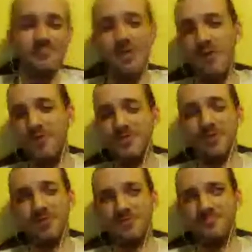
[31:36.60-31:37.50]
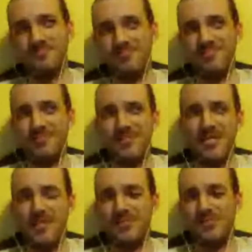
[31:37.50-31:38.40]
No, I could have just
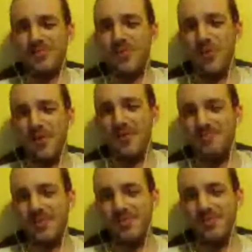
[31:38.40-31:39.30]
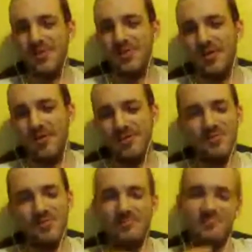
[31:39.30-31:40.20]
tapped your forehead and given you the
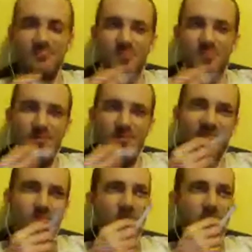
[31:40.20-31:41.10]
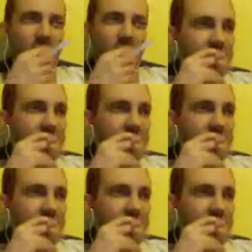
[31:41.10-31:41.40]
knowledge, but what fun would that be?